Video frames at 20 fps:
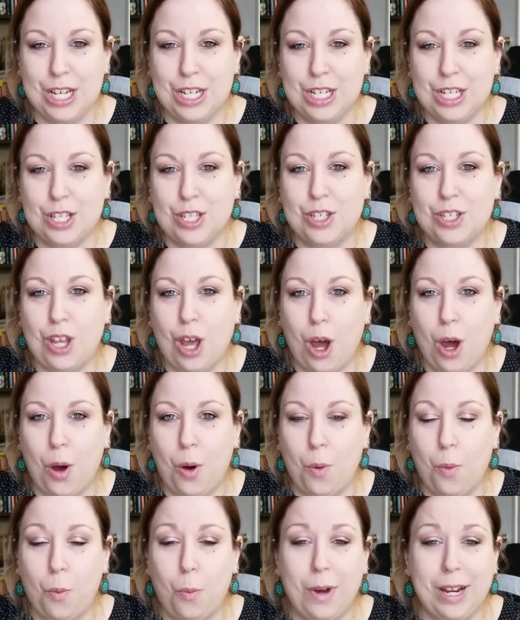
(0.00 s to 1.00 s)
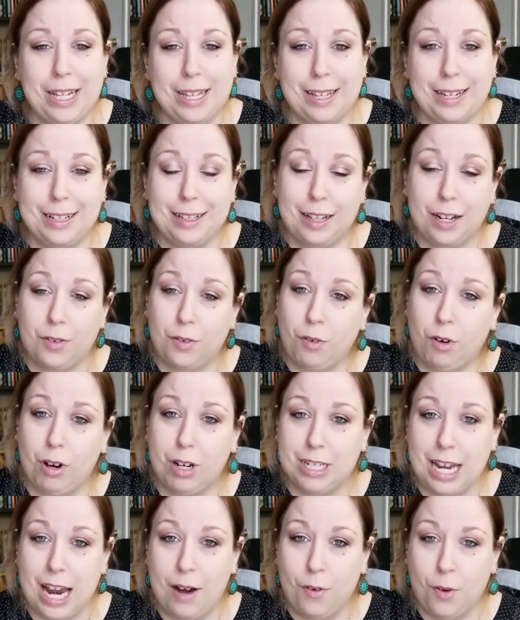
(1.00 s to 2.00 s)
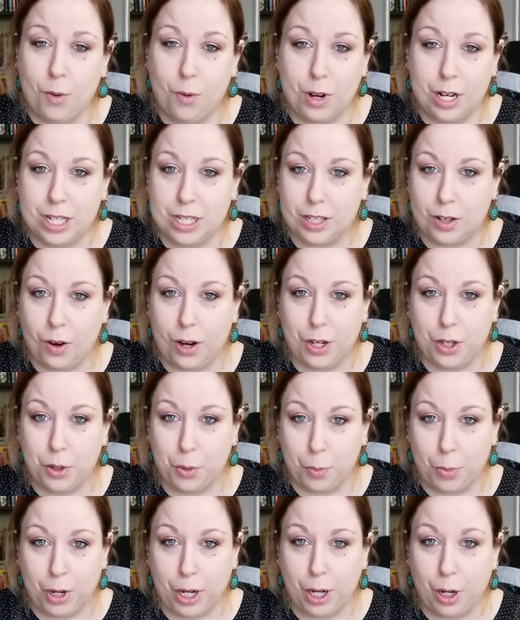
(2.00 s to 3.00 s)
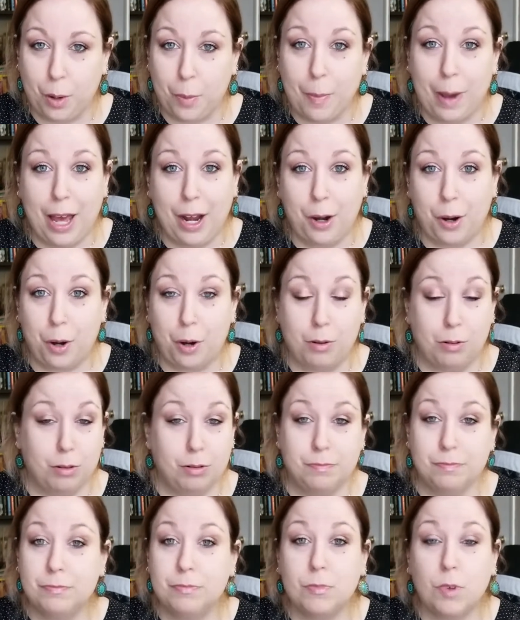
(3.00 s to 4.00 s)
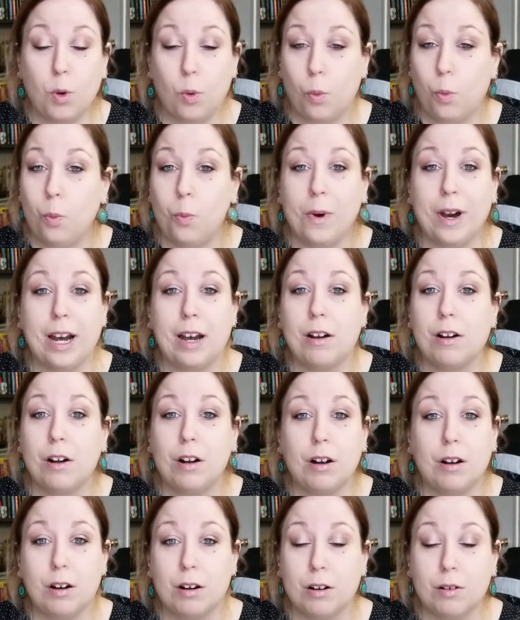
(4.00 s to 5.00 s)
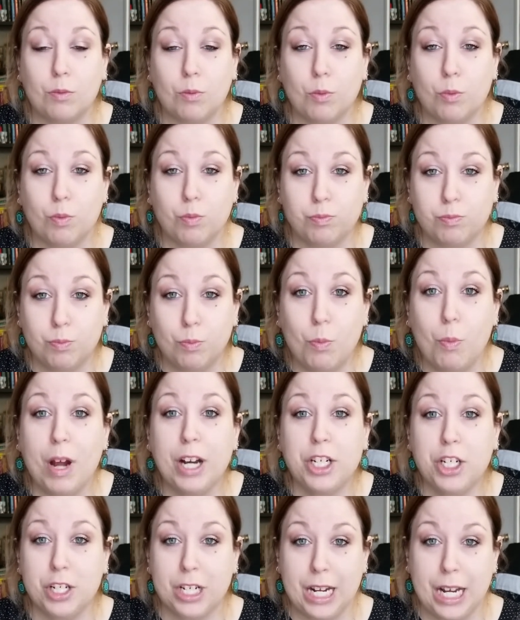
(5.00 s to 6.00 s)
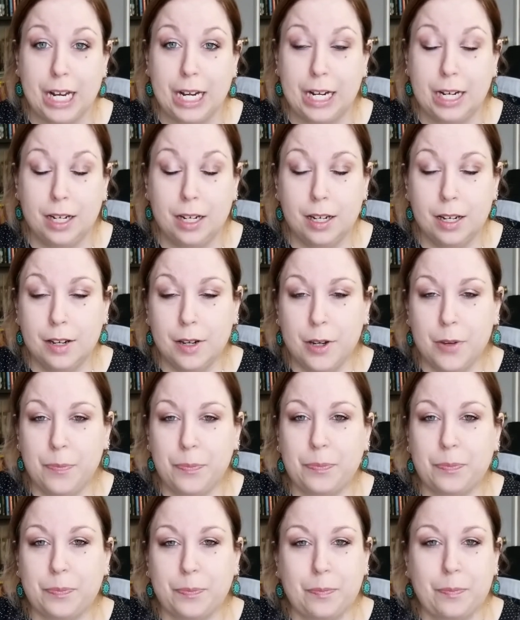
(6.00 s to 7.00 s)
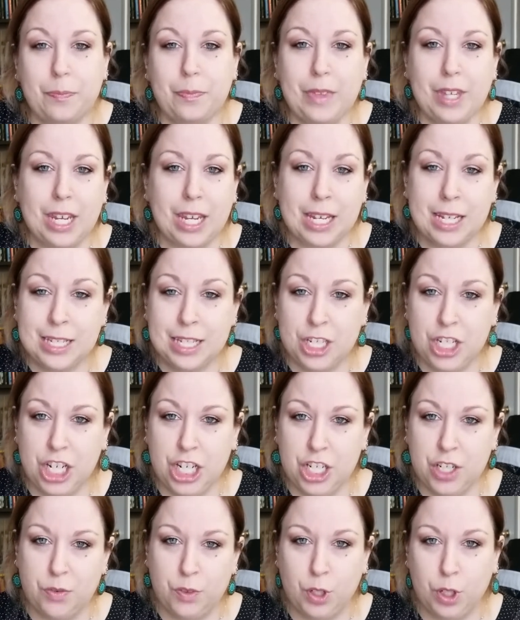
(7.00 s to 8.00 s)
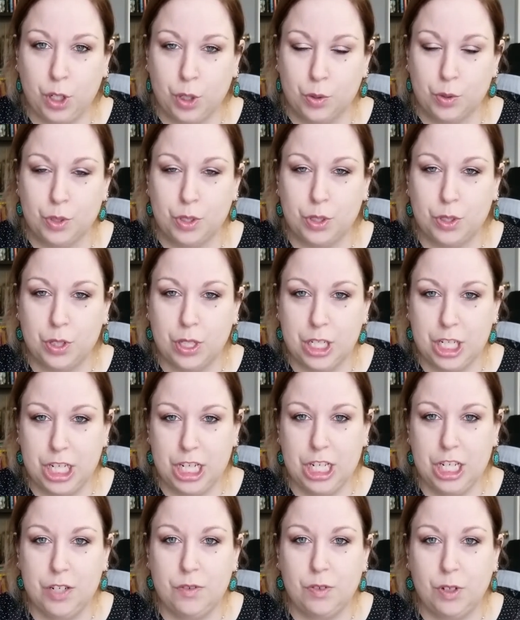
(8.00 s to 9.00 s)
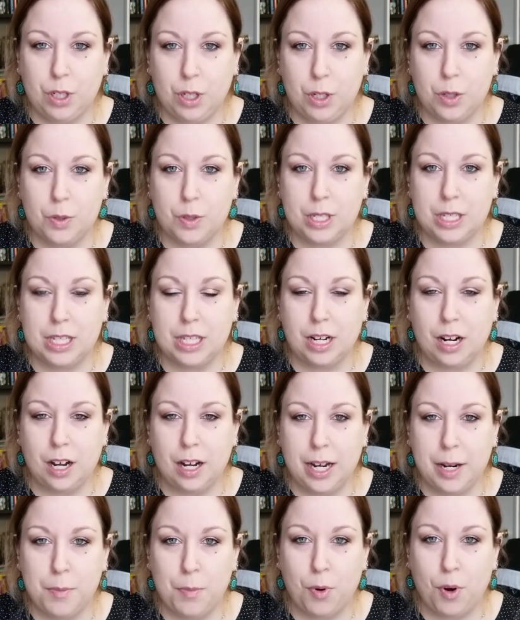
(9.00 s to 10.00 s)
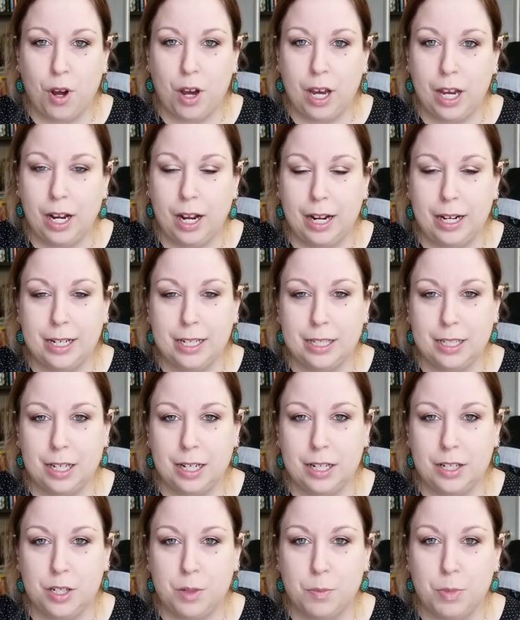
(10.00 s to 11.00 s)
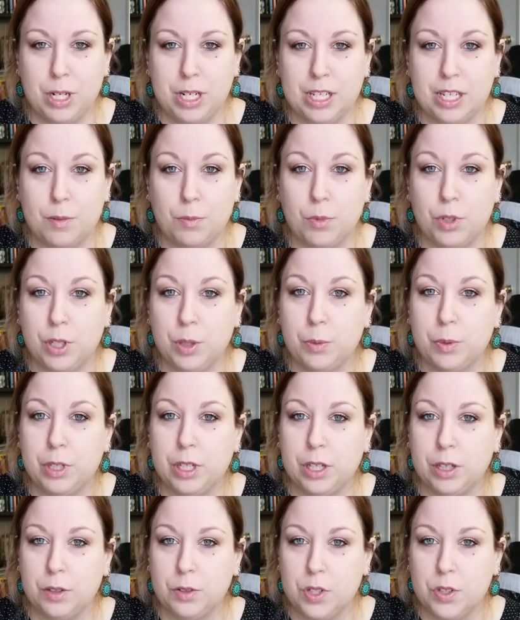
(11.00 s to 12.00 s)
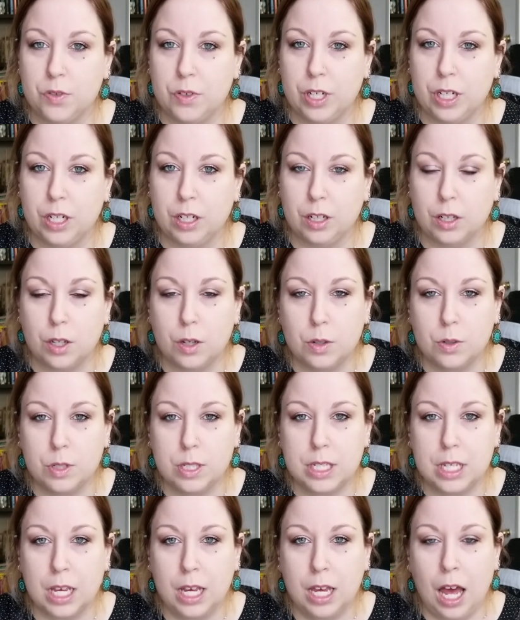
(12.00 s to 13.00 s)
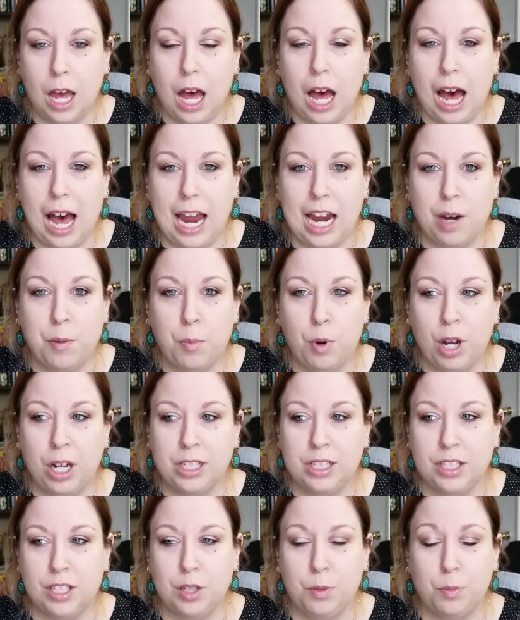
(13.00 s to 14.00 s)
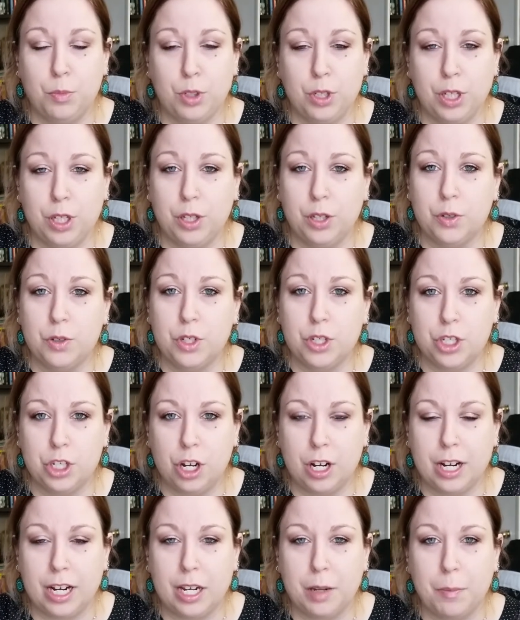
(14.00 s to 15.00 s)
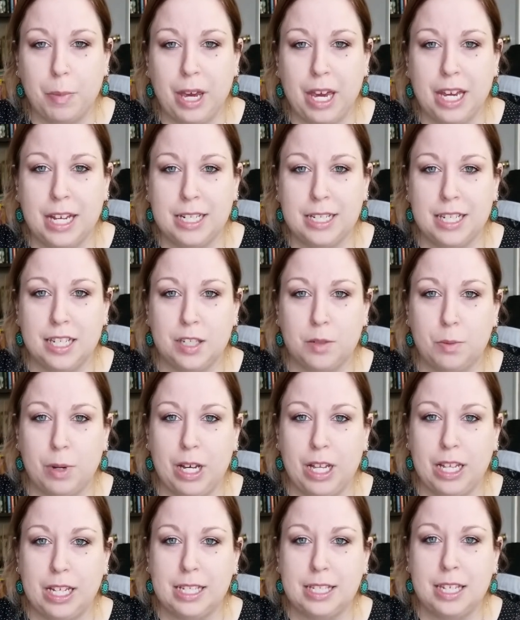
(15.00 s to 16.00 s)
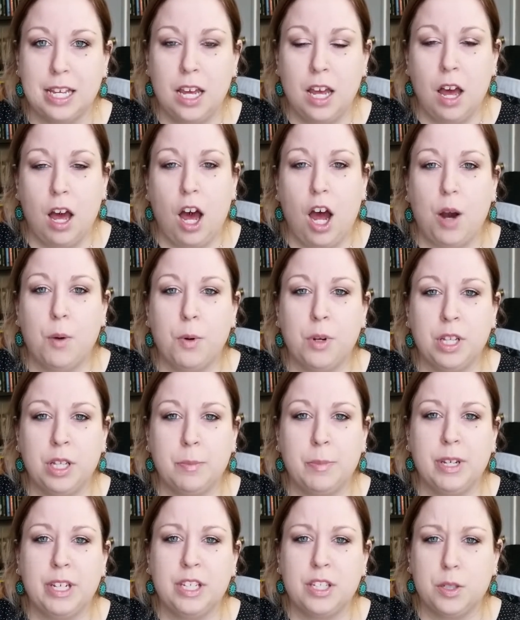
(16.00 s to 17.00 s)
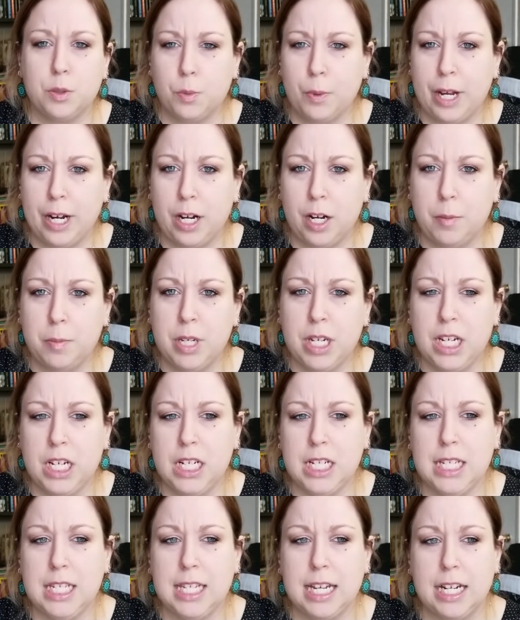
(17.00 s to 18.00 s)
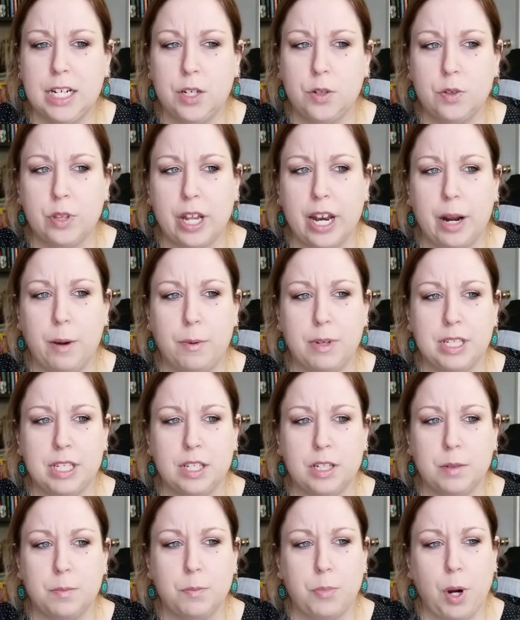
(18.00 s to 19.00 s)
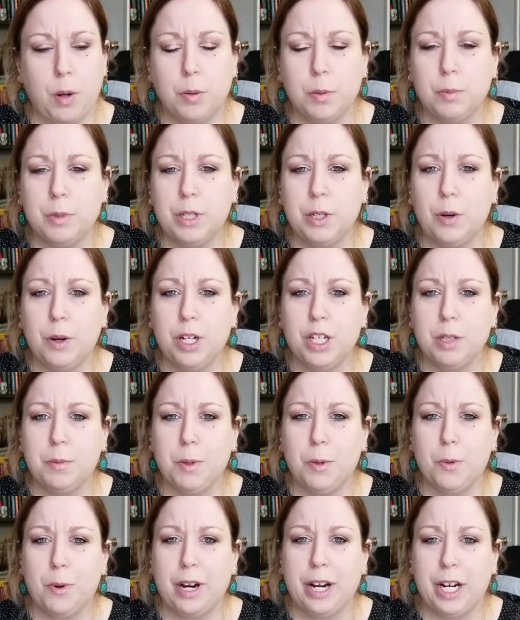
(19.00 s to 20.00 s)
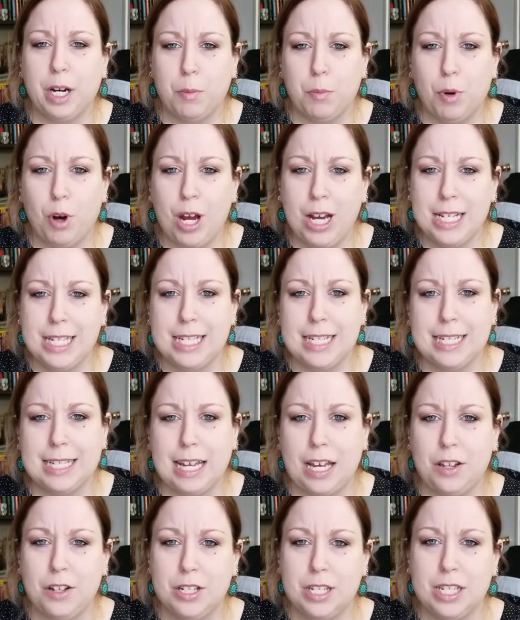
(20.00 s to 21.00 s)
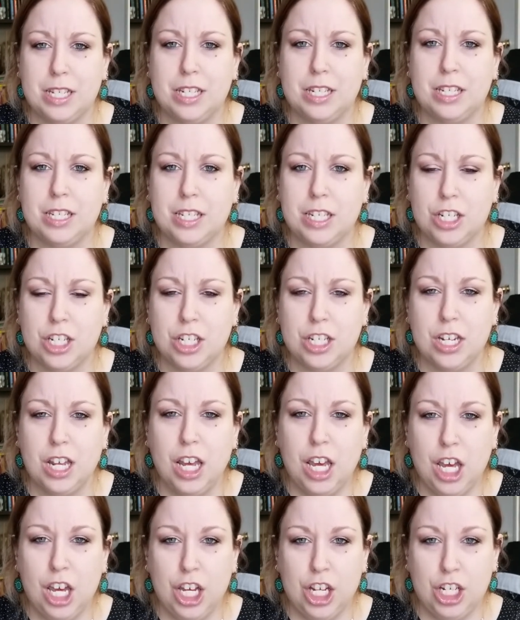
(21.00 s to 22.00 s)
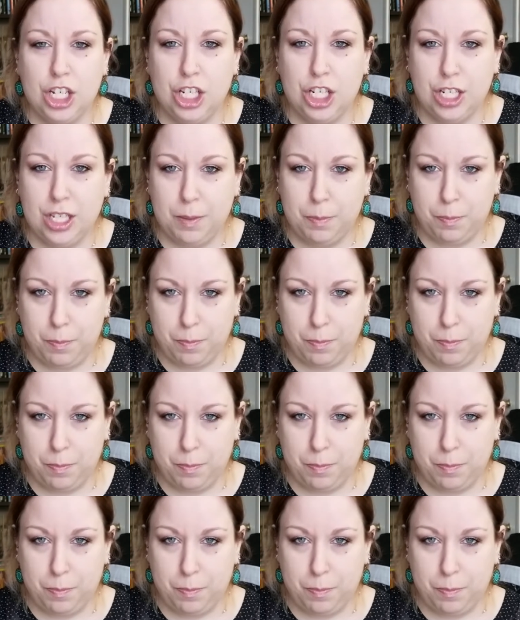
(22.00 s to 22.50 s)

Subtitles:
So one thing that of course everyone is going to bring no matter where or what you're getting, it's a change of clothes. So the change of clothes that I brought, I decided to bring some really loose fitting clothes. I brought some really loose jogging pants as well as a really big sweater because I knew that I wasn't probably going to be wearing a bra, seeing as how there's an incision just